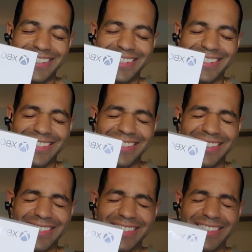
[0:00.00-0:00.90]

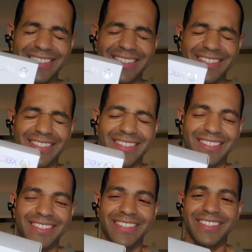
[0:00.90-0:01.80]

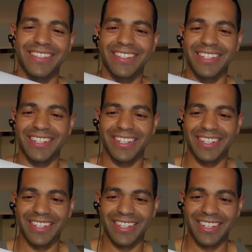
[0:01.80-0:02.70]

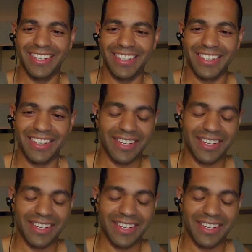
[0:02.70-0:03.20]
(no one is talking)